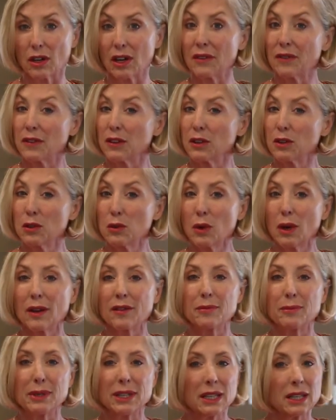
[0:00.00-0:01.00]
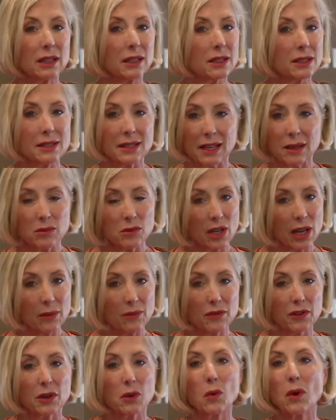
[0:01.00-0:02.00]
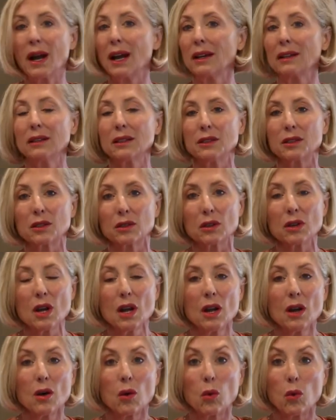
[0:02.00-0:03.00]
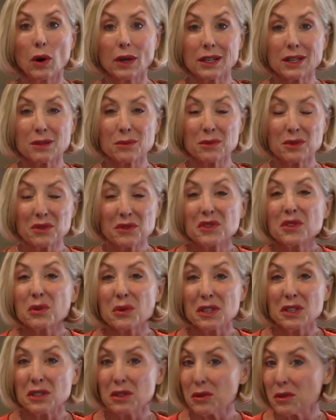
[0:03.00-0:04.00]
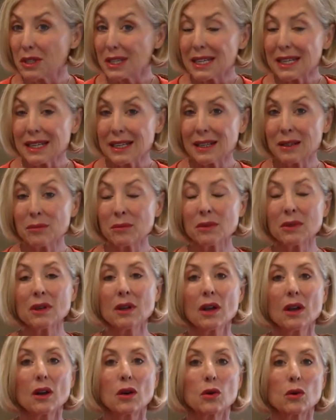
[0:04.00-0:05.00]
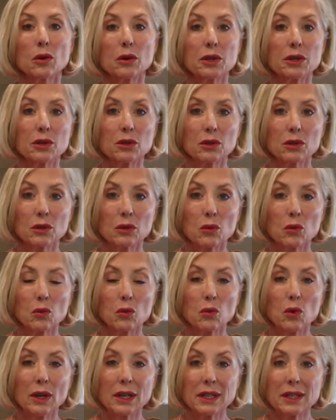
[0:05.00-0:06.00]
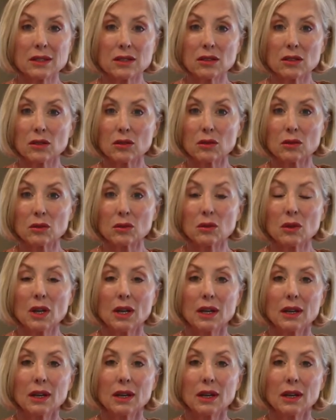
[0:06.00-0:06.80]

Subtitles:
If you have been in the same job for a while and you're wanting to move to a new team, or you're wanting to